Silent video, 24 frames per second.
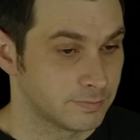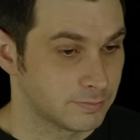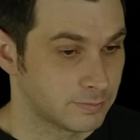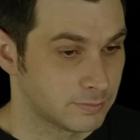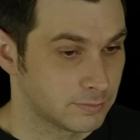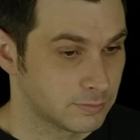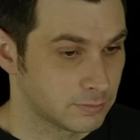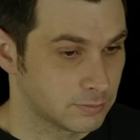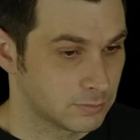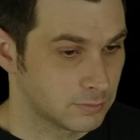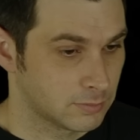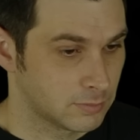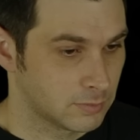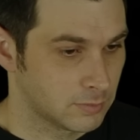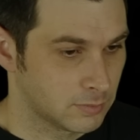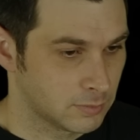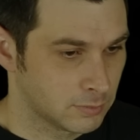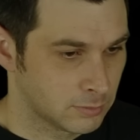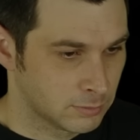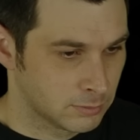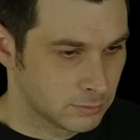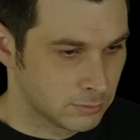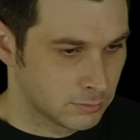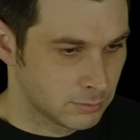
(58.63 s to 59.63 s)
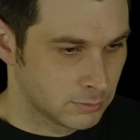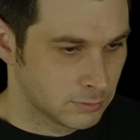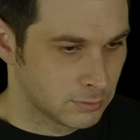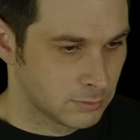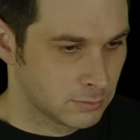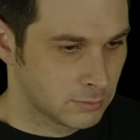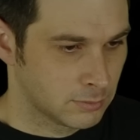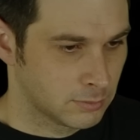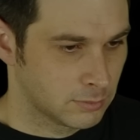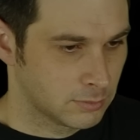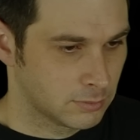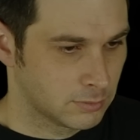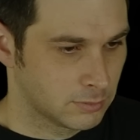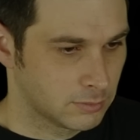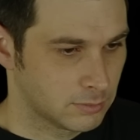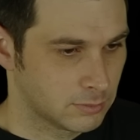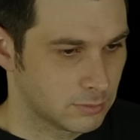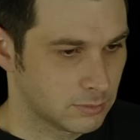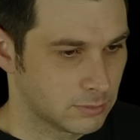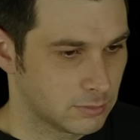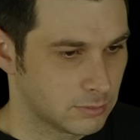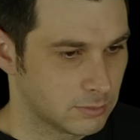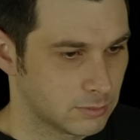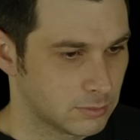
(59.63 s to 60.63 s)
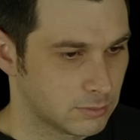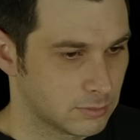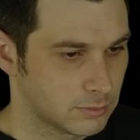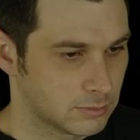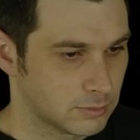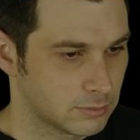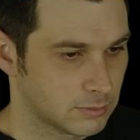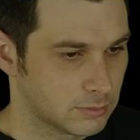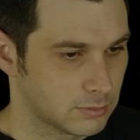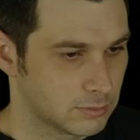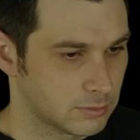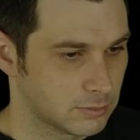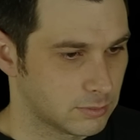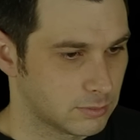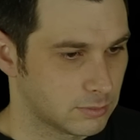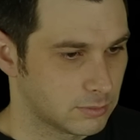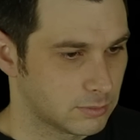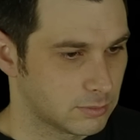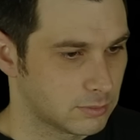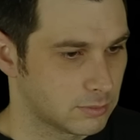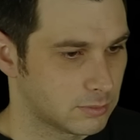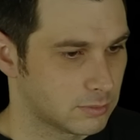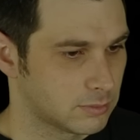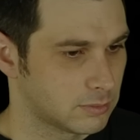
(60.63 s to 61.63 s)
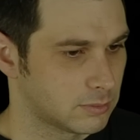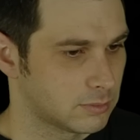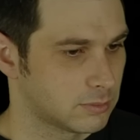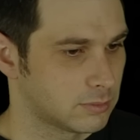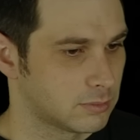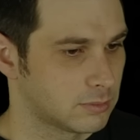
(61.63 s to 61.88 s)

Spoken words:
Nothing is said.